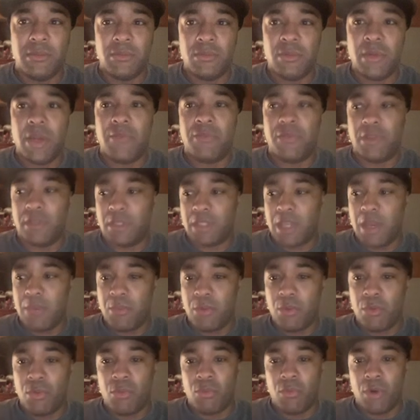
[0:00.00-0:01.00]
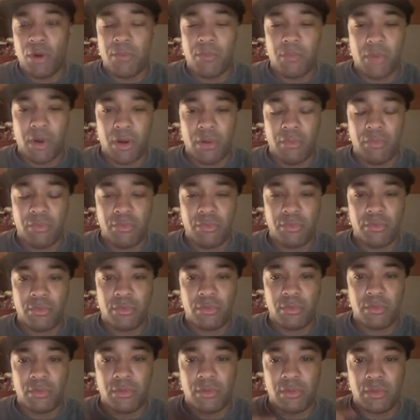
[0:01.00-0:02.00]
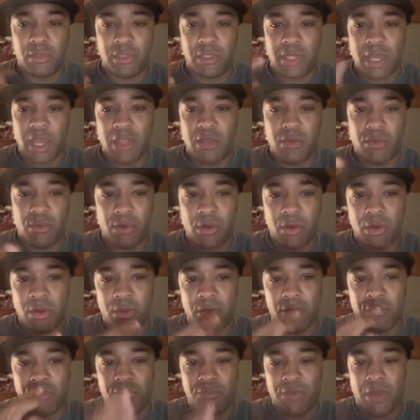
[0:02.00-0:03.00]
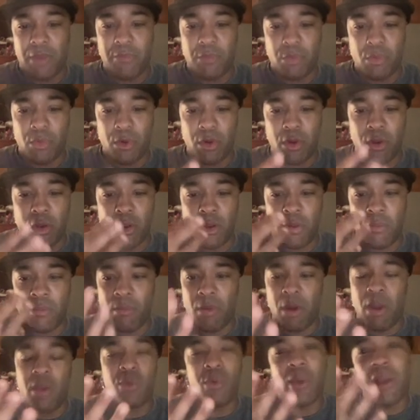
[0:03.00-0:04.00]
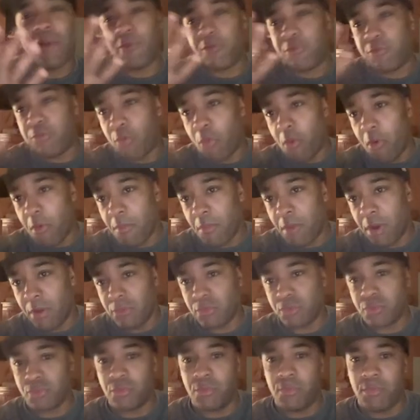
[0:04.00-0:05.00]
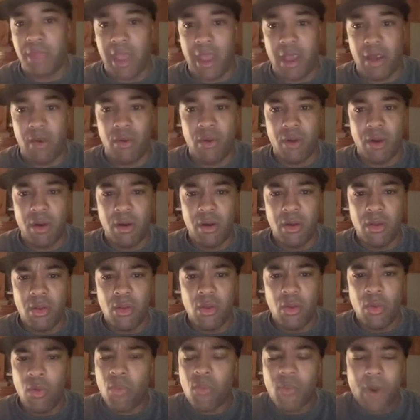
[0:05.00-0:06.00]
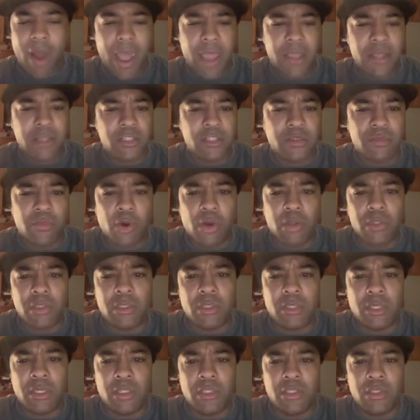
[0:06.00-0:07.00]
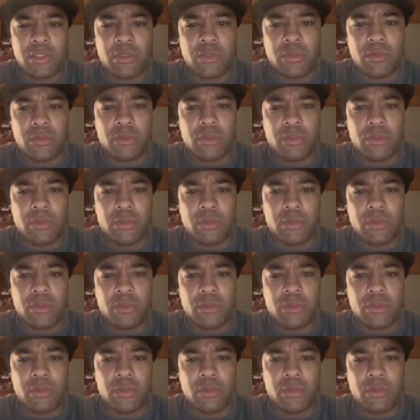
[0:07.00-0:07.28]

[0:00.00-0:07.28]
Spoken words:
You have December, 1 month, January, February. You have 4 months from now. Why is March an issue?